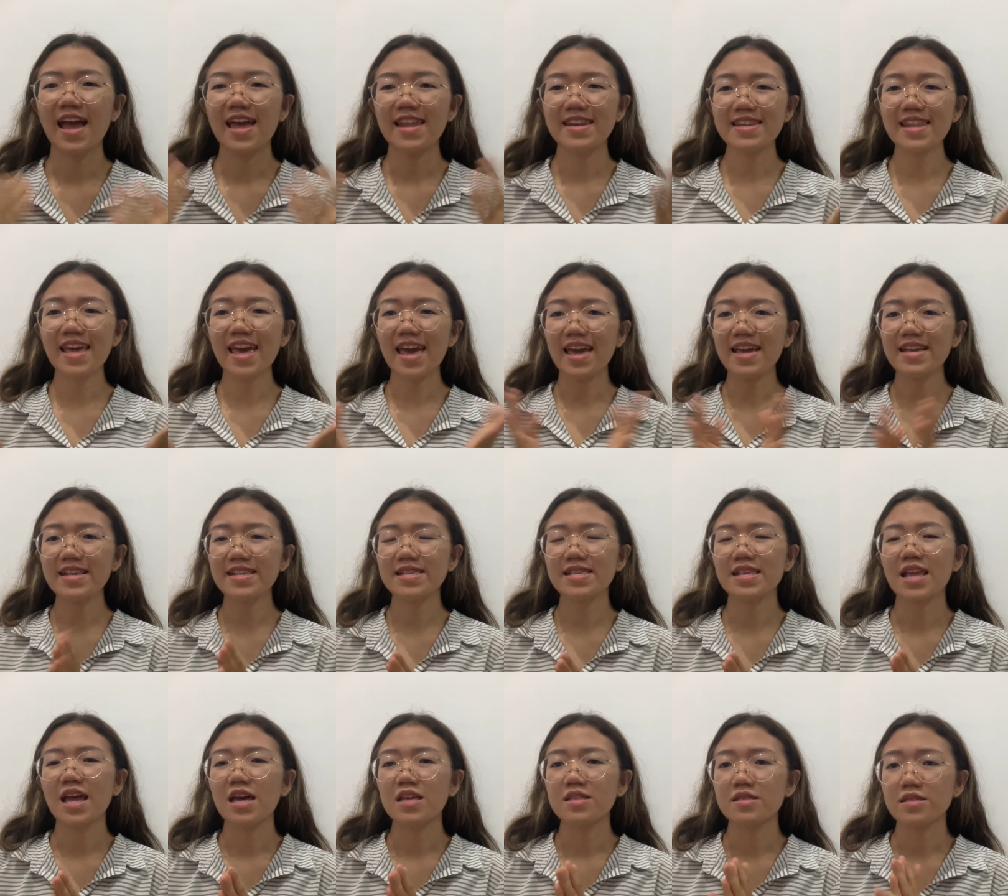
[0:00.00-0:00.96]
Next,
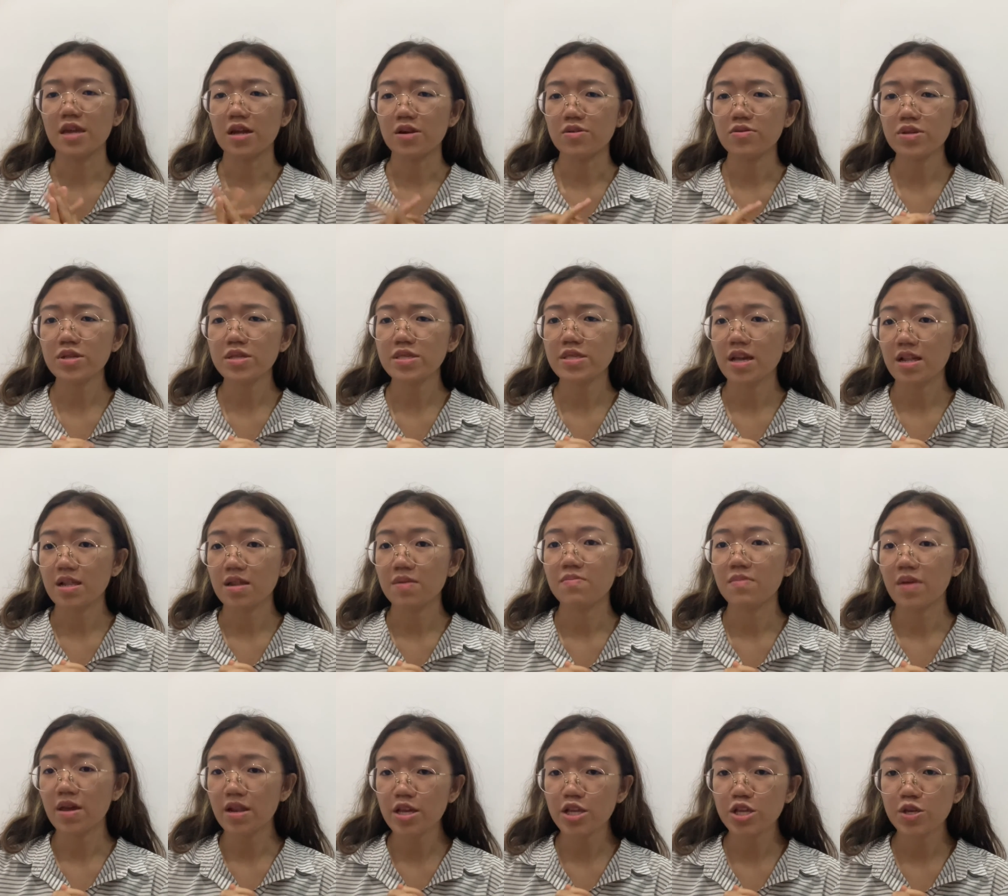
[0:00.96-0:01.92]
there is talent
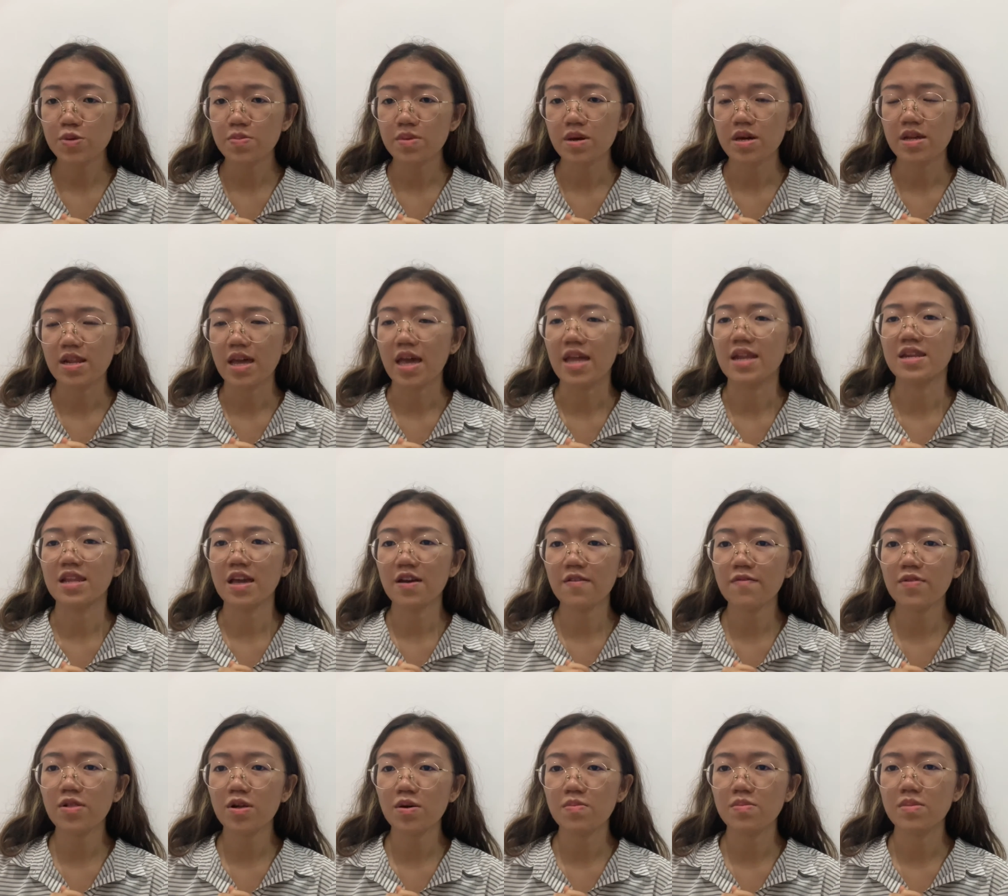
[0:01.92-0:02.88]
management and
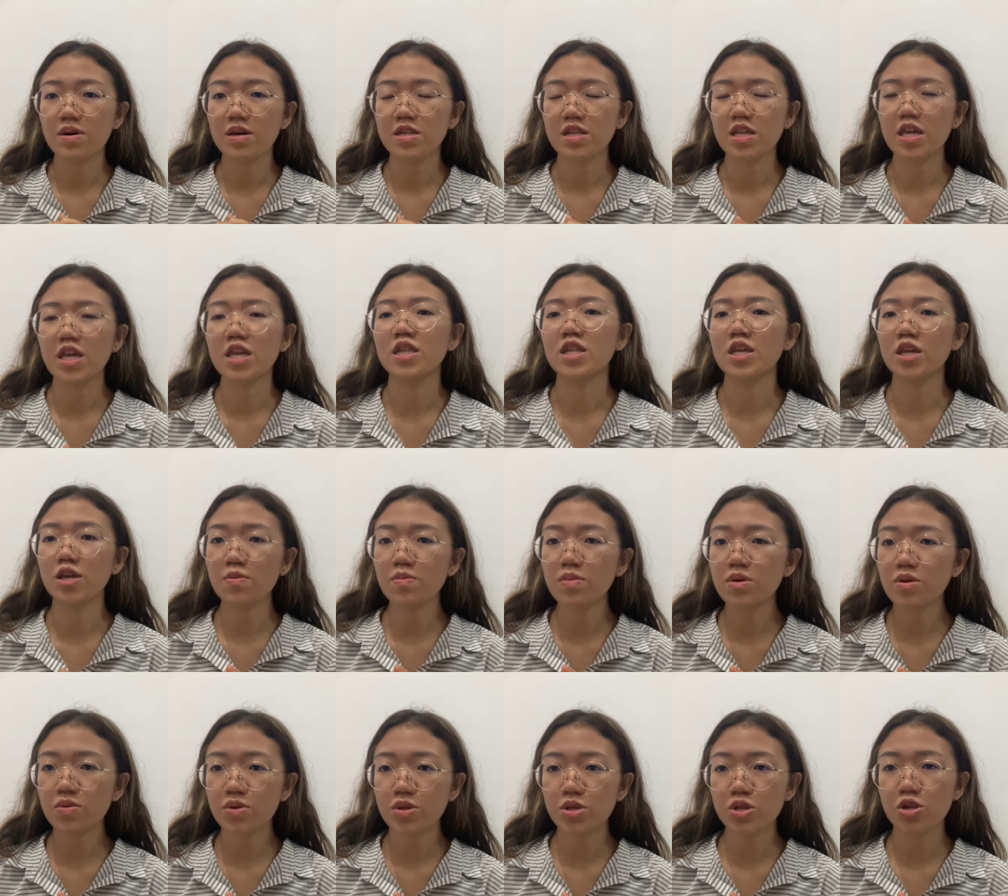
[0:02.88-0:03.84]
development in
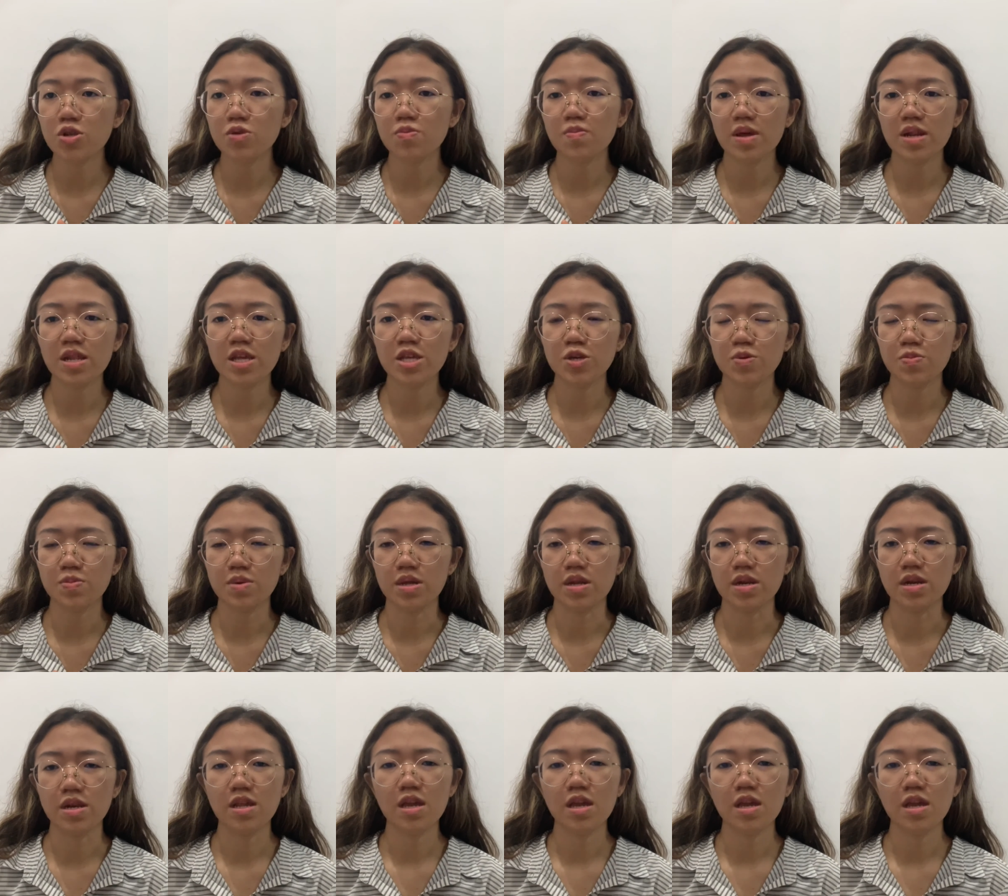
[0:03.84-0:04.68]
human resource management.